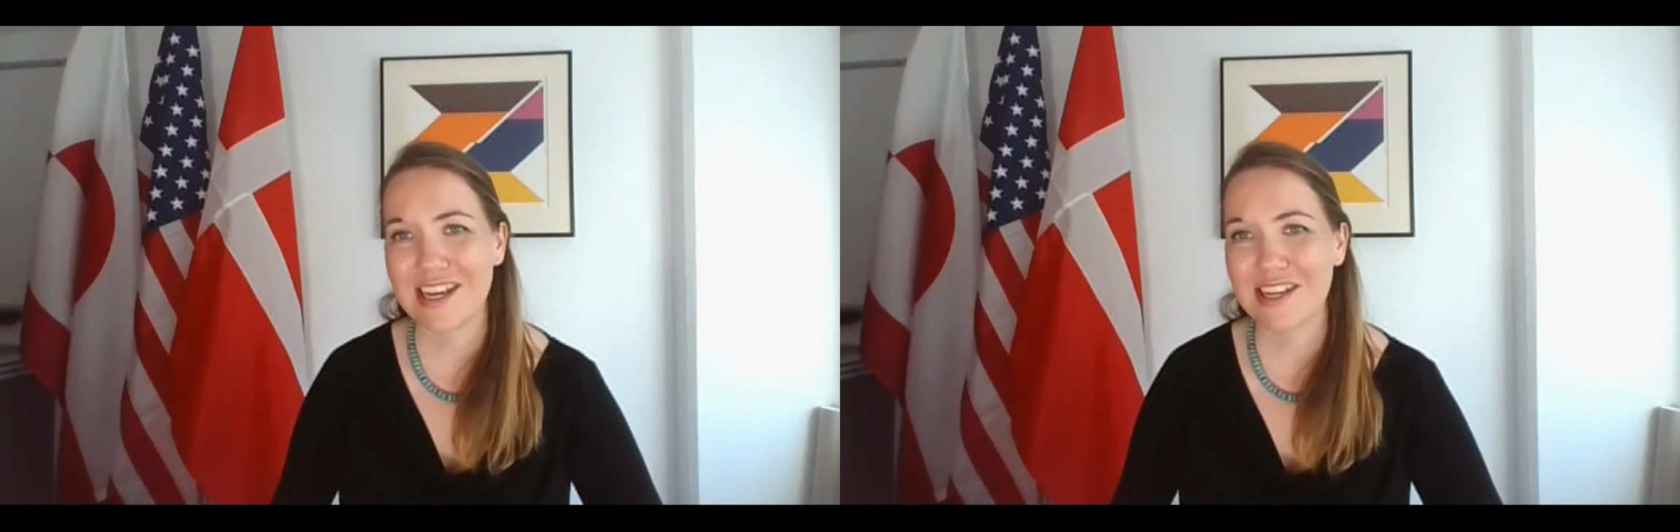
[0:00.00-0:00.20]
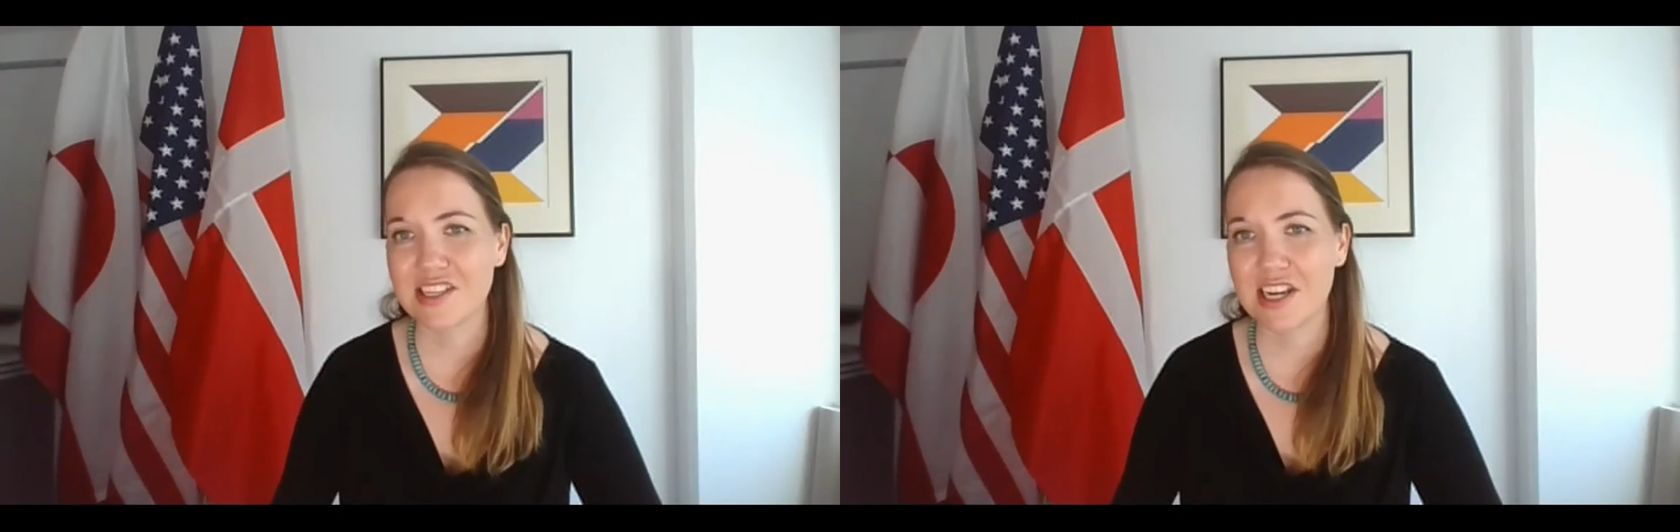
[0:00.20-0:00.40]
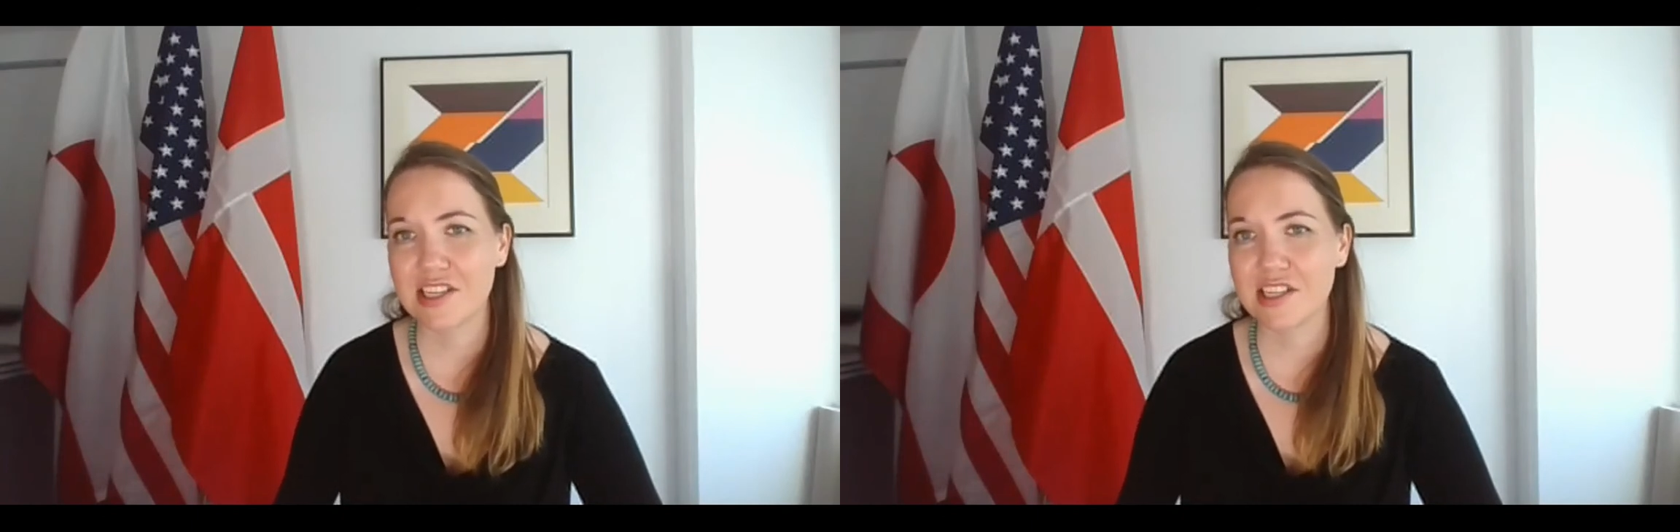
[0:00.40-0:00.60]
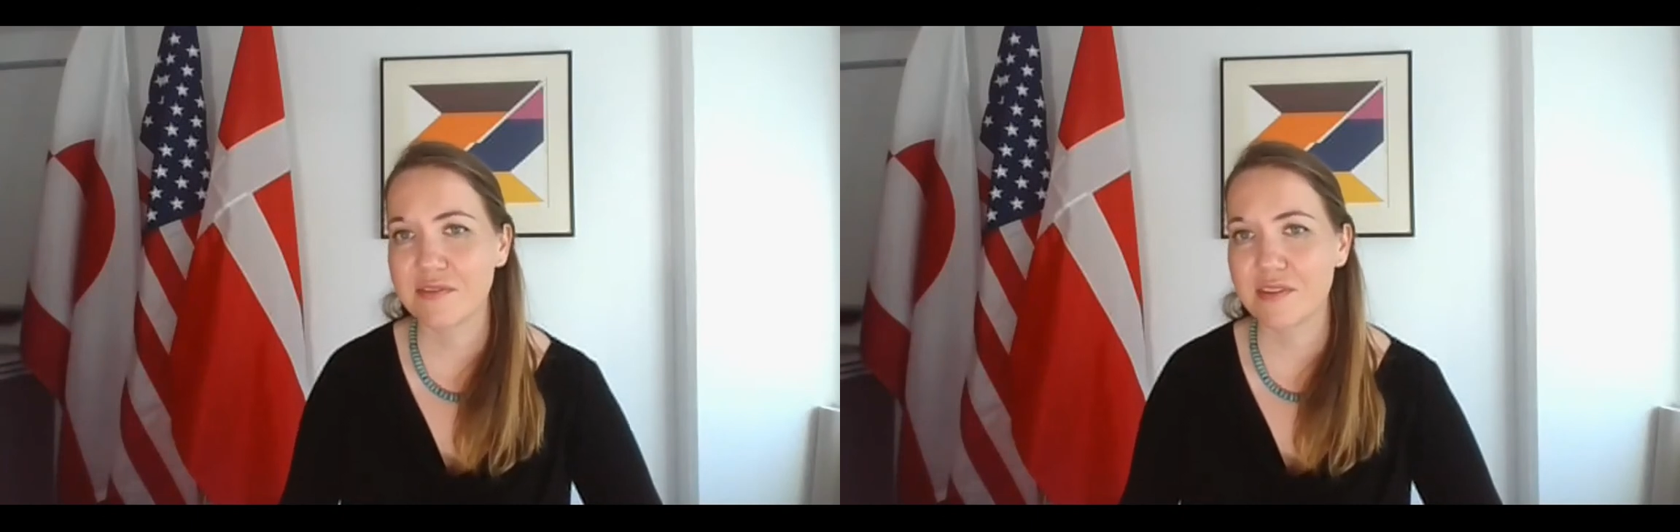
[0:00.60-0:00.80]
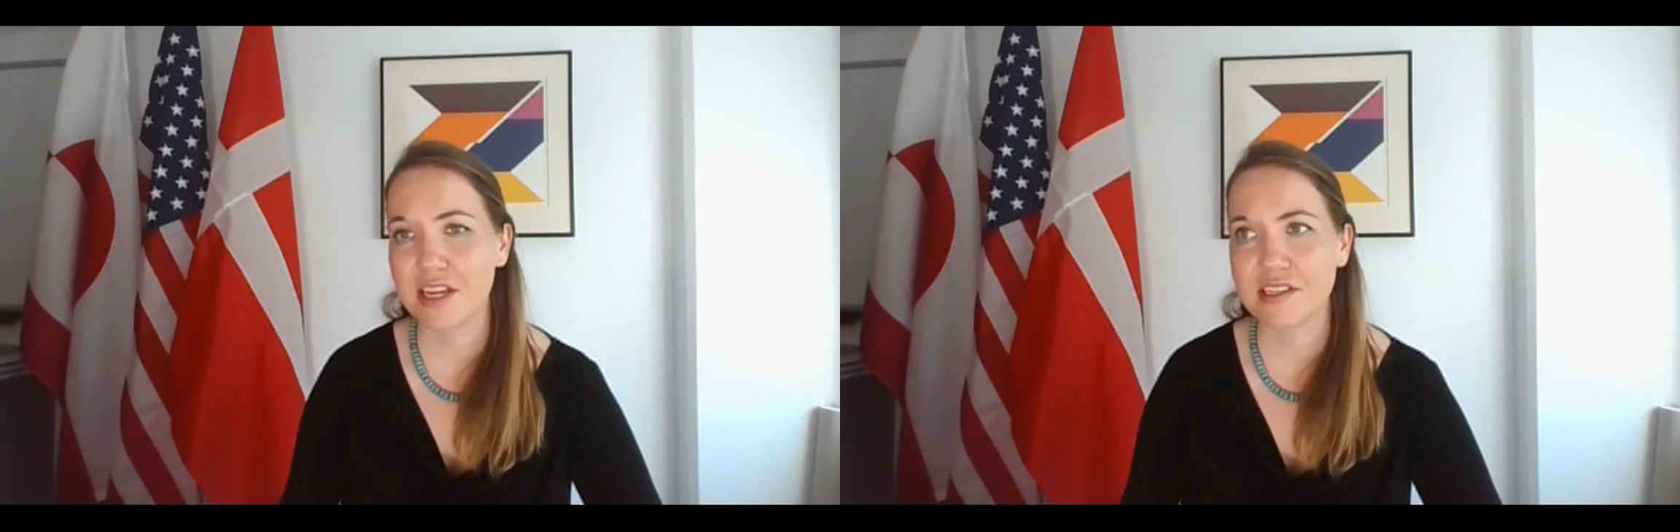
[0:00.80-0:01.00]
on exchanges
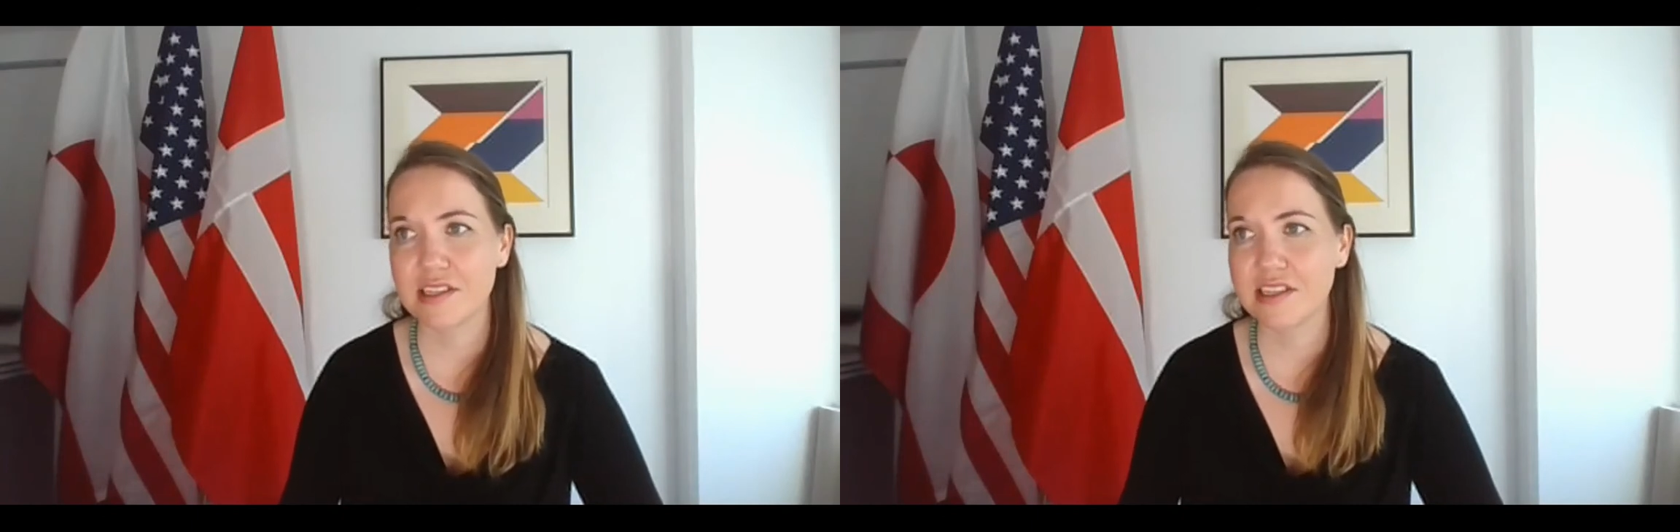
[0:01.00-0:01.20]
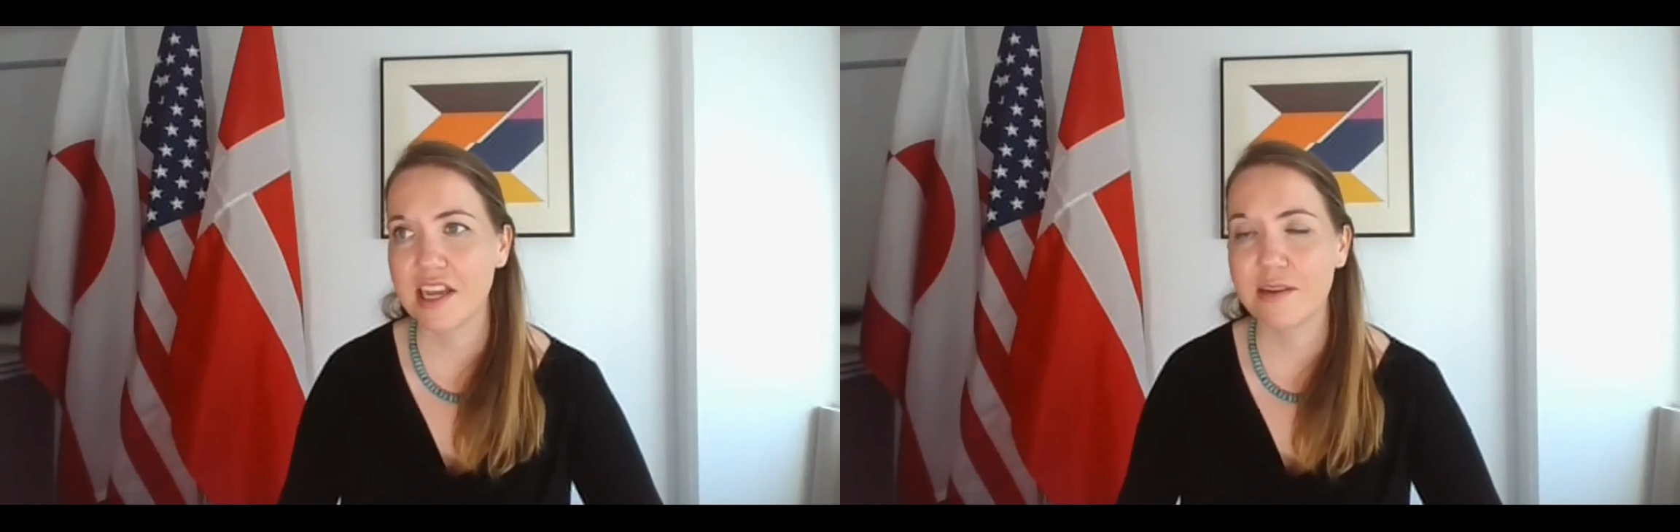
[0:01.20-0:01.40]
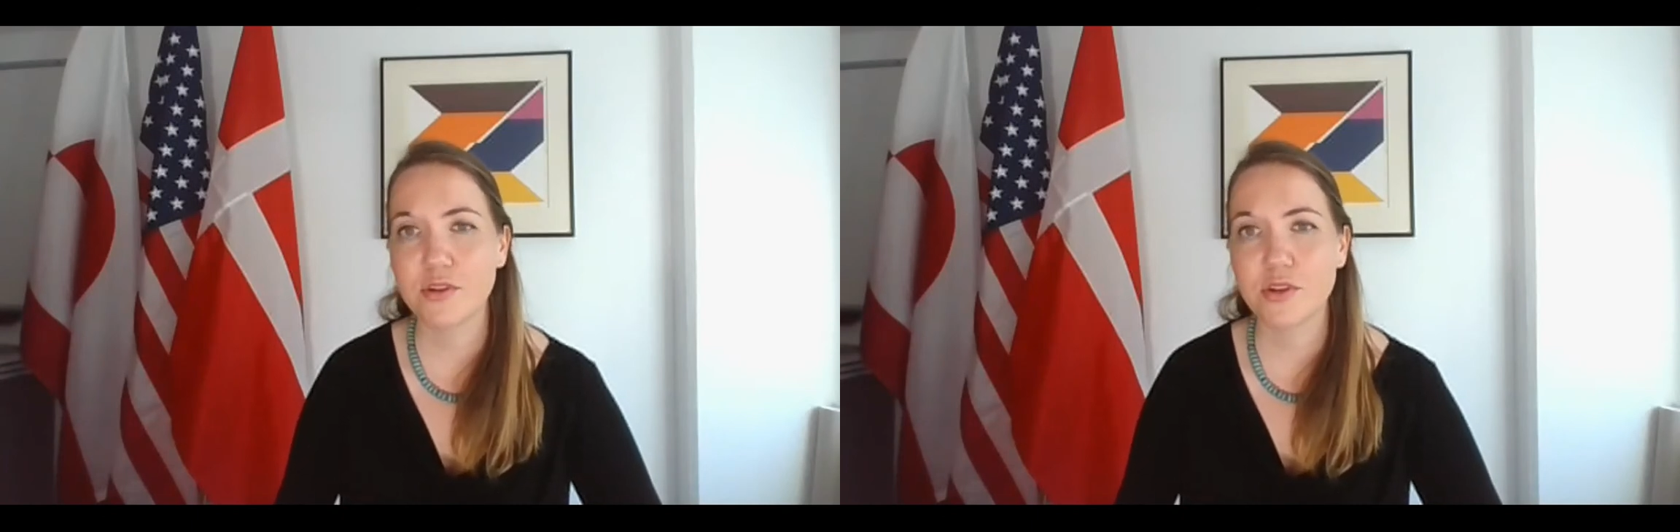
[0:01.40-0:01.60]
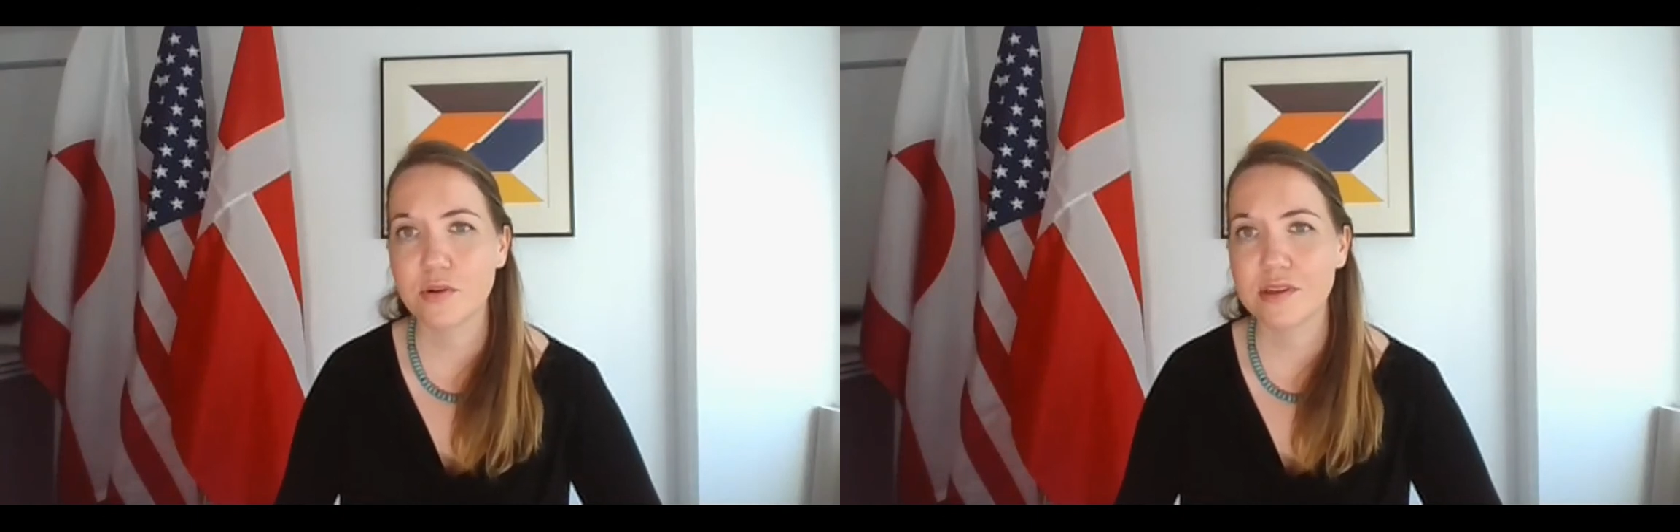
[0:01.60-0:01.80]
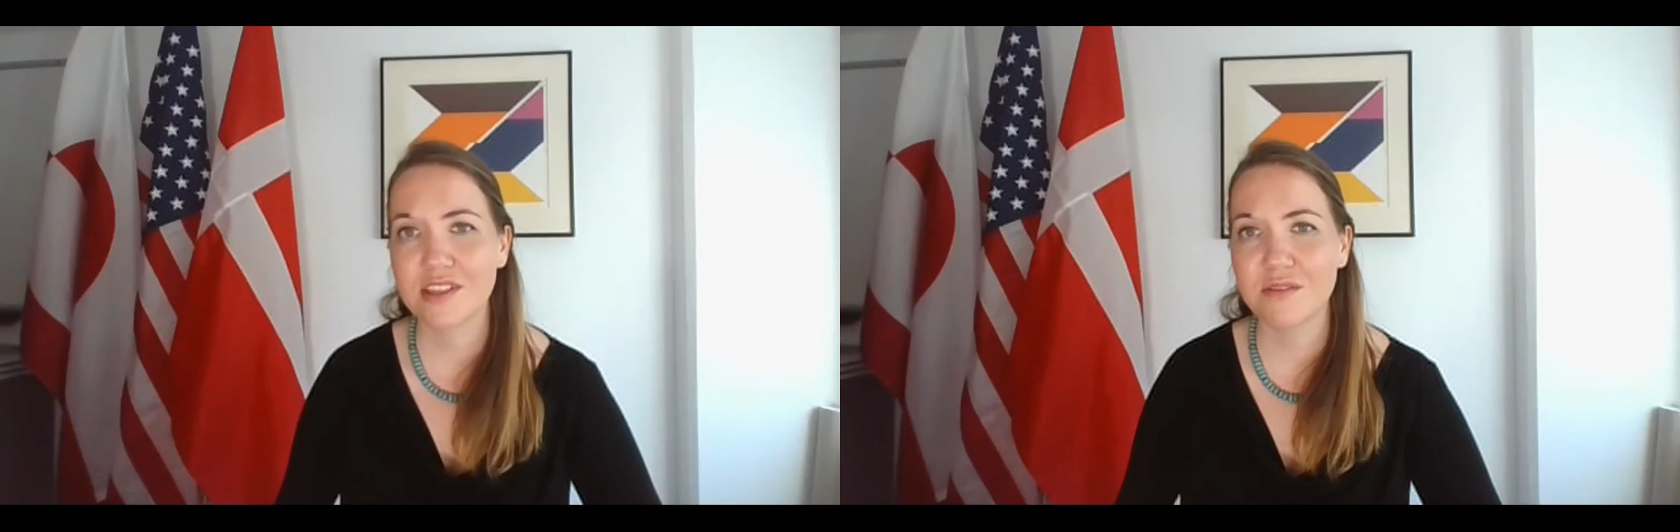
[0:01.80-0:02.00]
for like sustainable
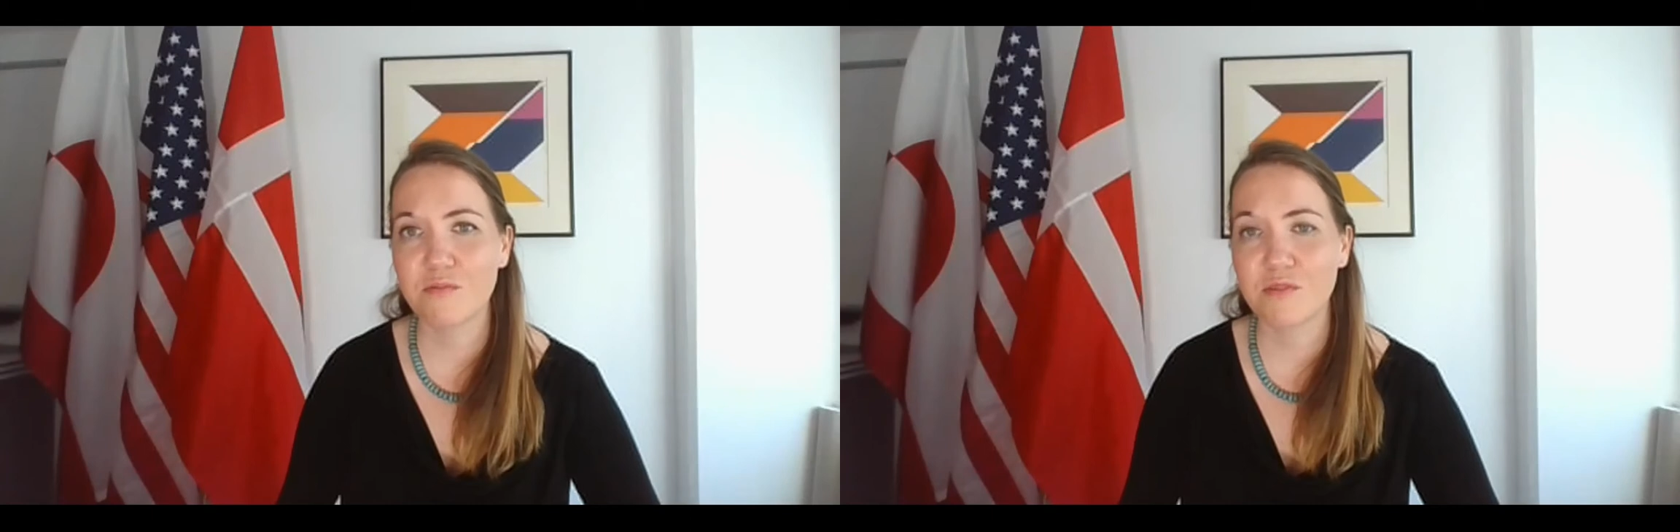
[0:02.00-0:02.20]
tourism,